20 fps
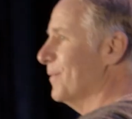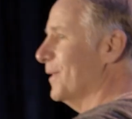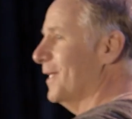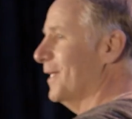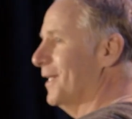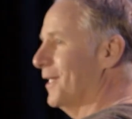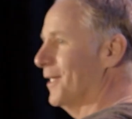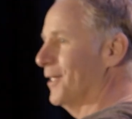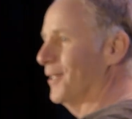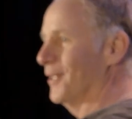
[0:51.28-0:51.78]

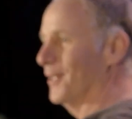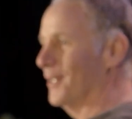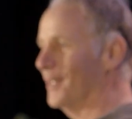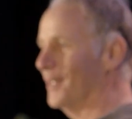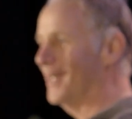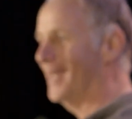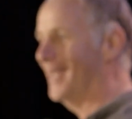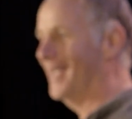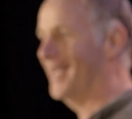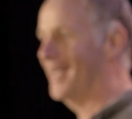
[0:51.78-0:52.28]
be
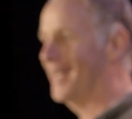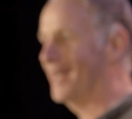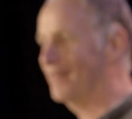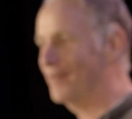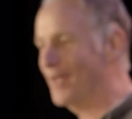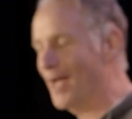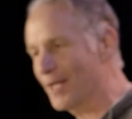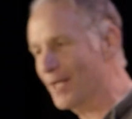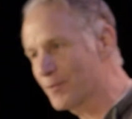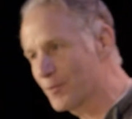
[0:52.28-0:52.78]
here, and
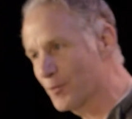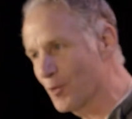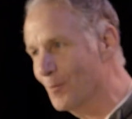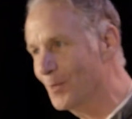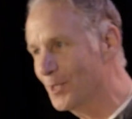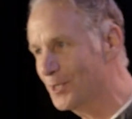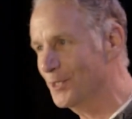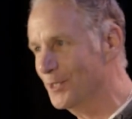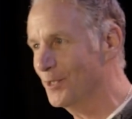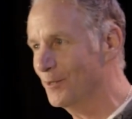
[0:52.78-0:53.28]
I've got so
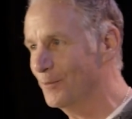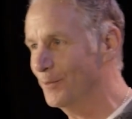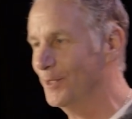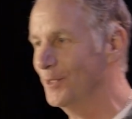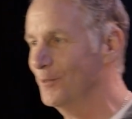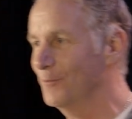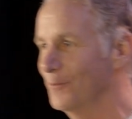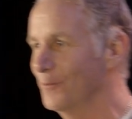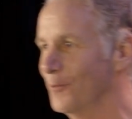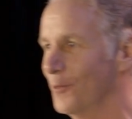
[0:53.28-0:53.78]
much
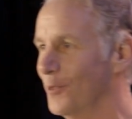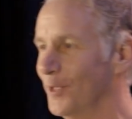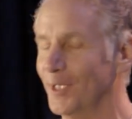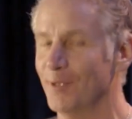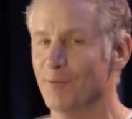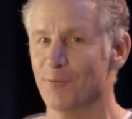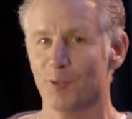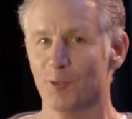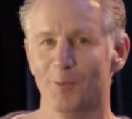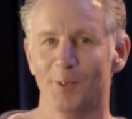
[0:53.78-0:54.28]
energy
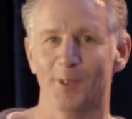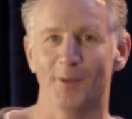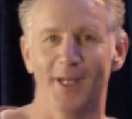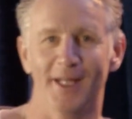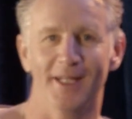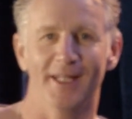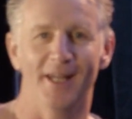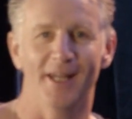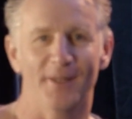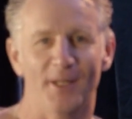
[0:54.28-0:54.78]
rolling through me
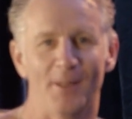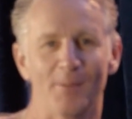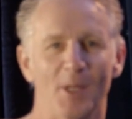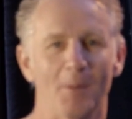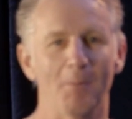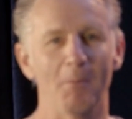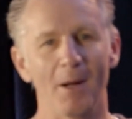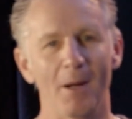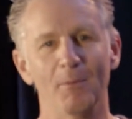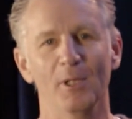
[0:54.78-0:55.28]
right now that I'm going
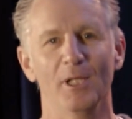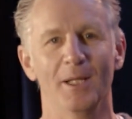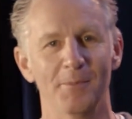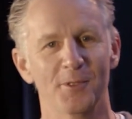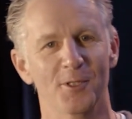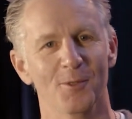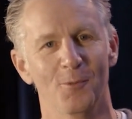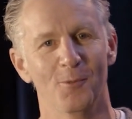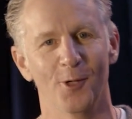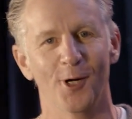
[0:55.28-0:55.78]
to mumble up
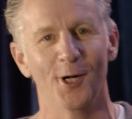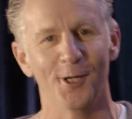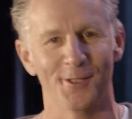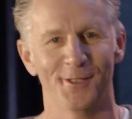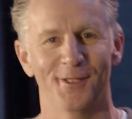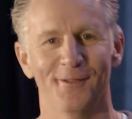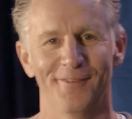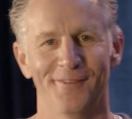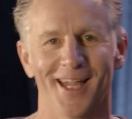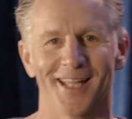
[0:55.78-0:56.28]
some
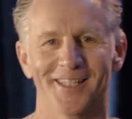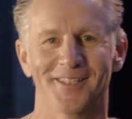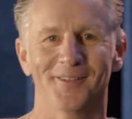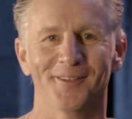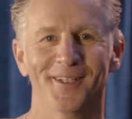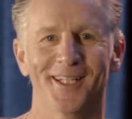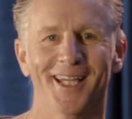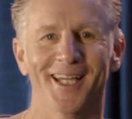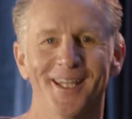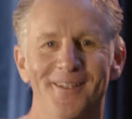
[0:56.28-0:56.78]
words, if that's
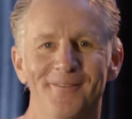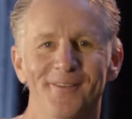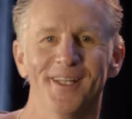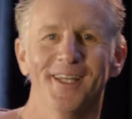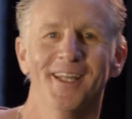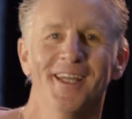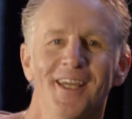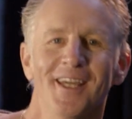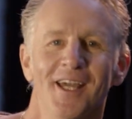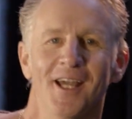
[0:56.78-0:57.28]
okay.
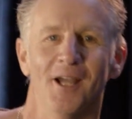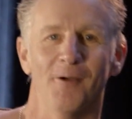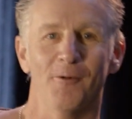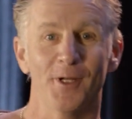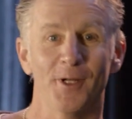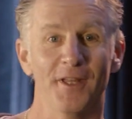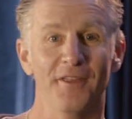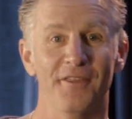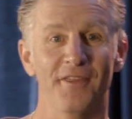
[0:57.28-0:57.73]
But I want to